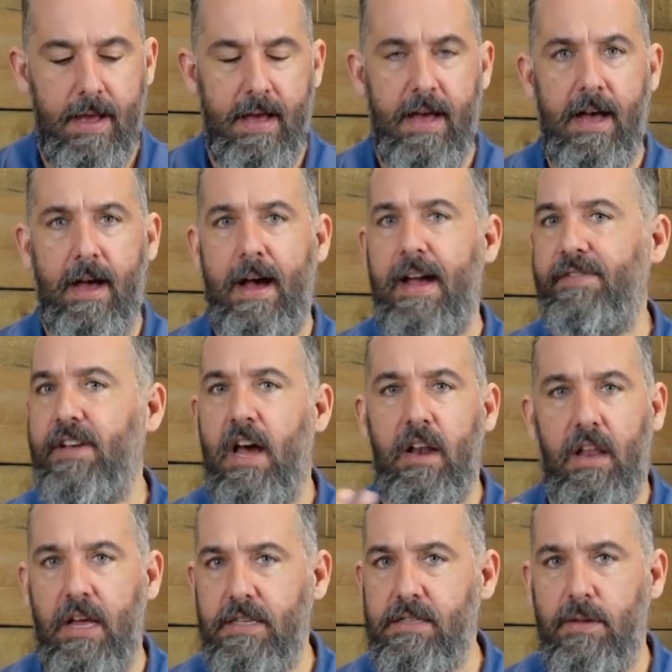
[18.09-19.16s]
I've got
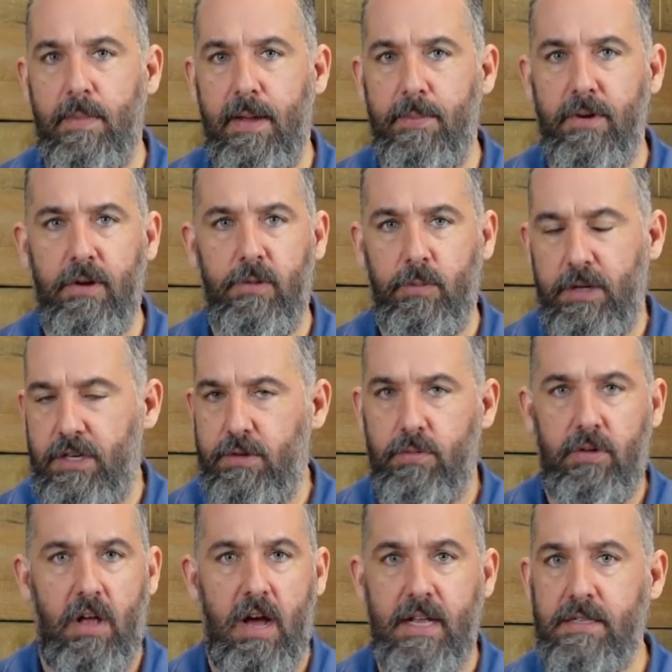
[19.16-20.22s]
lots on my boat. We
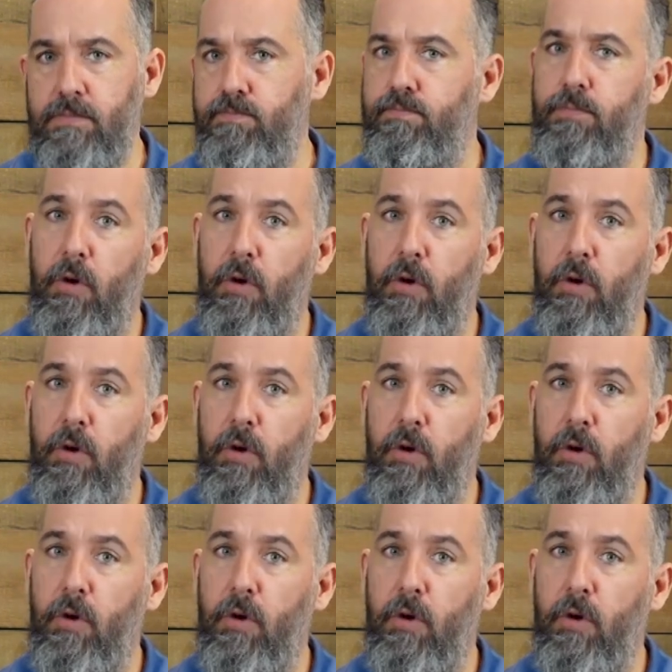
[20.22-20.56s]
do lots,